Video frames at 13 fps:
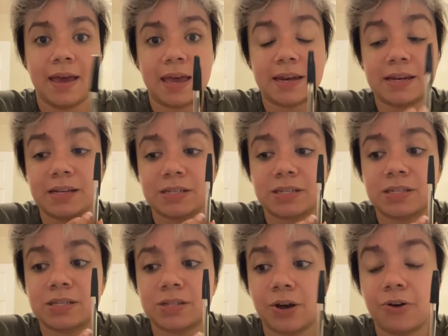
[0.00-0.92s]
and it is
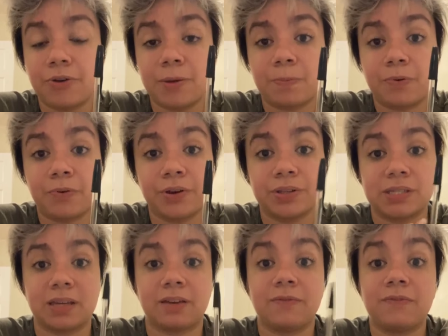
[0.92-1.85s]
so important
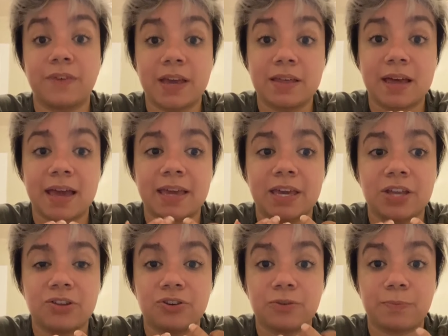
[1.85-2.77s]
to convey that
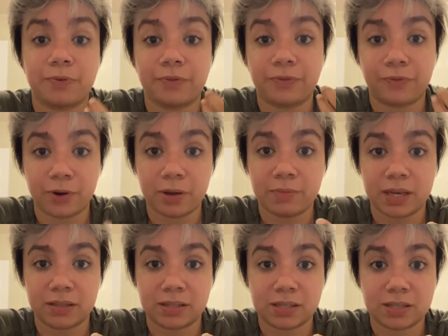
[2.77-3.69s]
in your
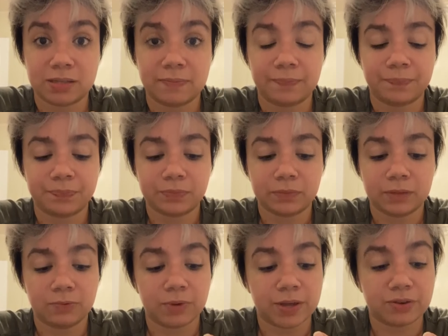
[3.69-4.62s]
performance,
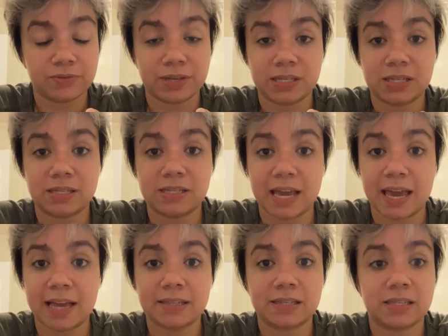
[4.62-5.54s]
whether it's
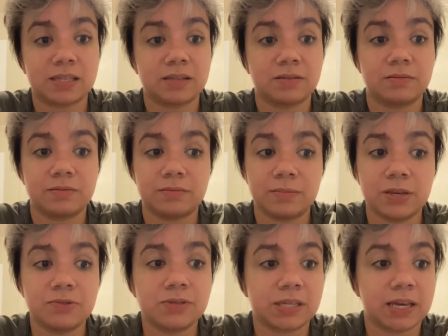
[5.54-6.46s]
dance,
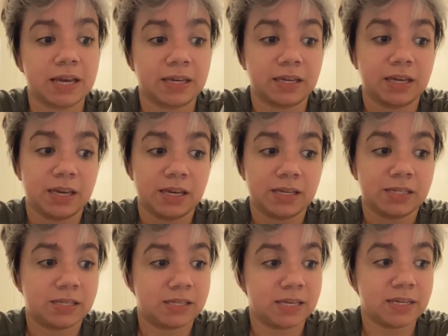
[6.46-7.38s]
music,
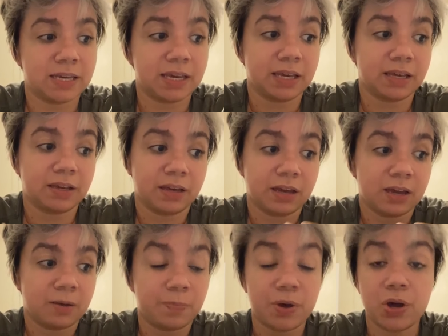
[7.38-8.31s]
singing,
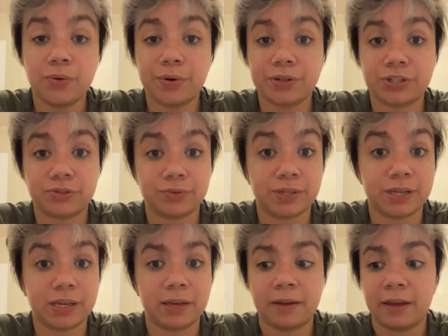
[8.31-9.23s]

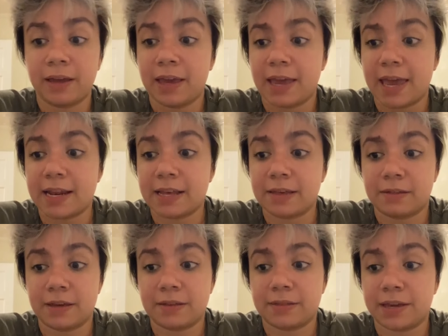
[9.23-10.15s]
poetry,
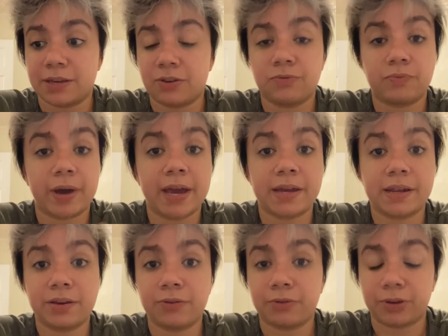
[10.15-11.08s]
anything that you're
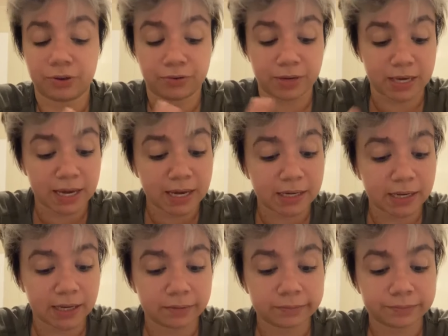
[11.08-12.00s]
writing or
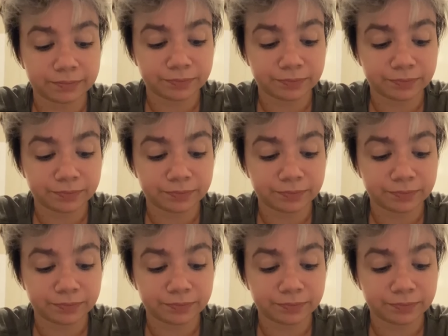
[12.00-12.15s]
creating.